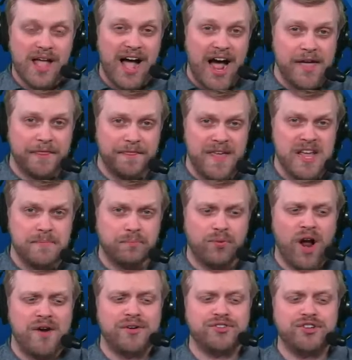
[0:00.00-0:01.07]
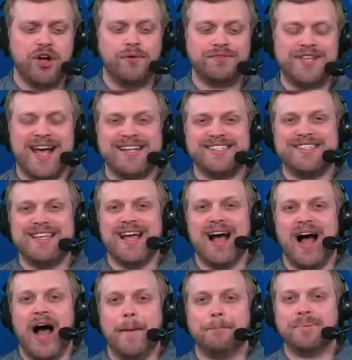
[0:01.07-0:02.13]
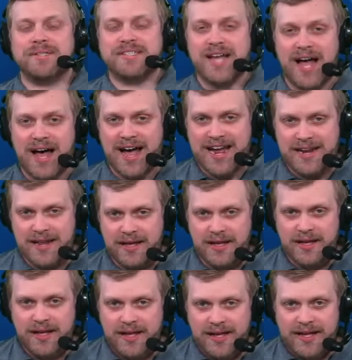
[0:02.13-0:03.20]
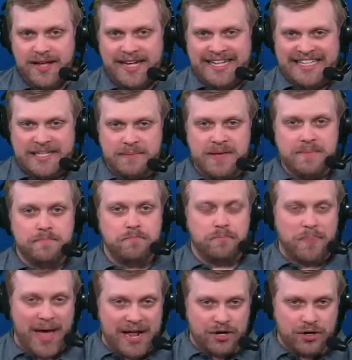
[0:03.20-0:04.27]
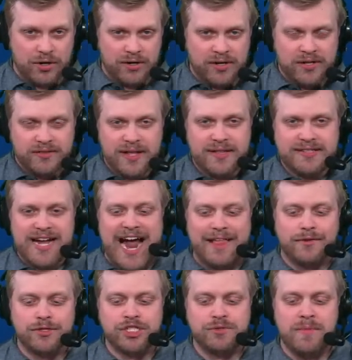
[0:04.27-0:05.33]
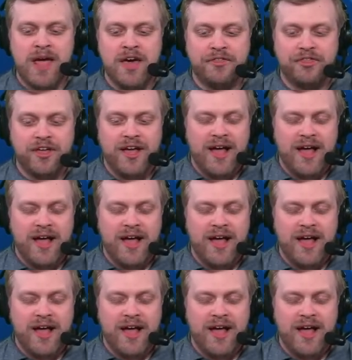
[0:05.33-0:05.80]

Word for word: I think Broderick Jones has the upside to be better than Tyler Smith.